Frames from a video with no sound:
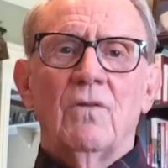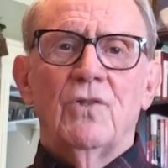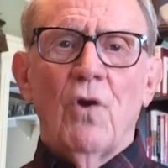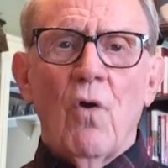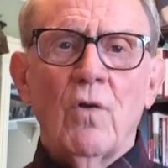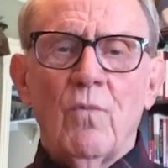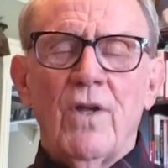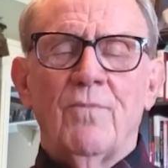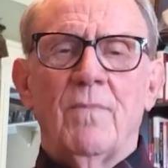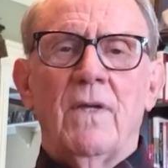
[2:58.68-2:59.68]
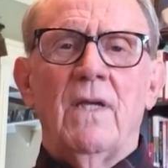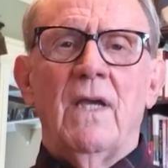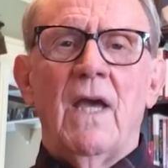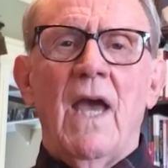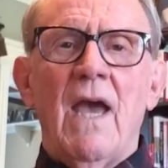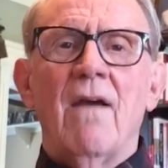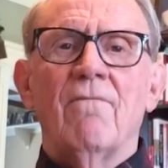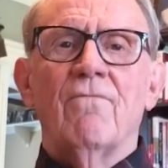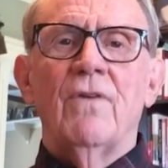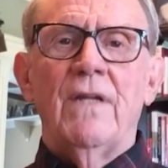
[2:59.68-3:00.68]
join with me
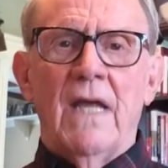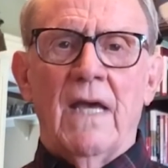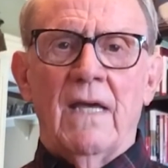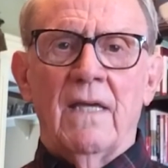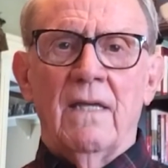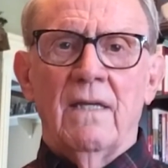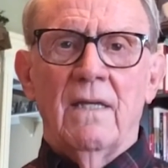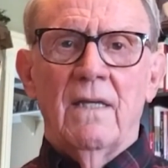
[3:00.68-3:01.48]
every day,